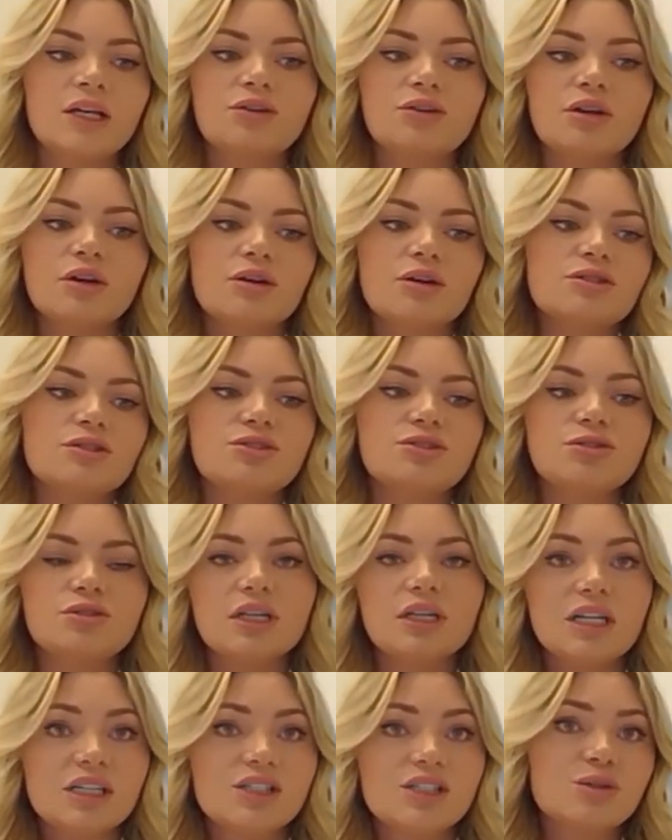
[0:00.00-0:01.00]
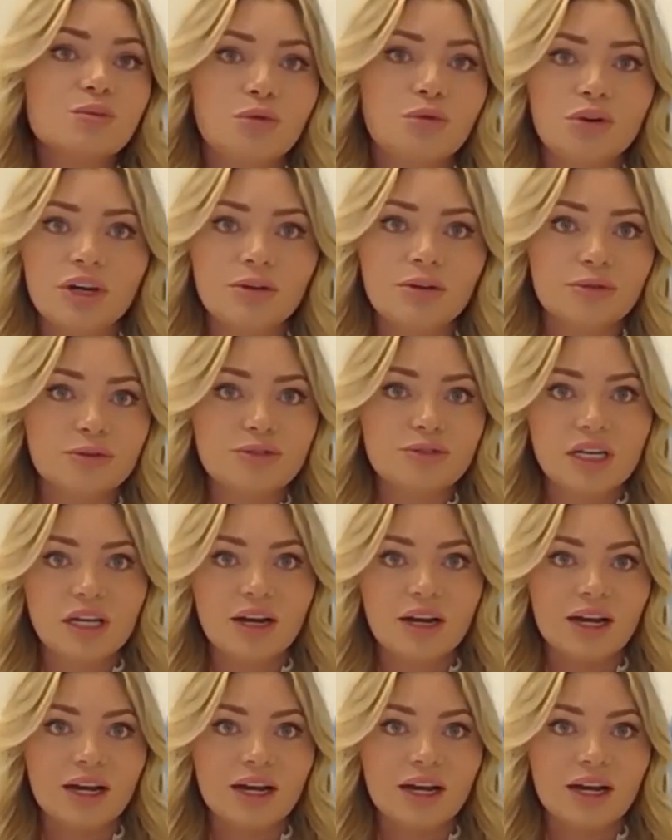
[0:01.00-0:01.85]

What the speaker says: You can also do the Ninja morning routine.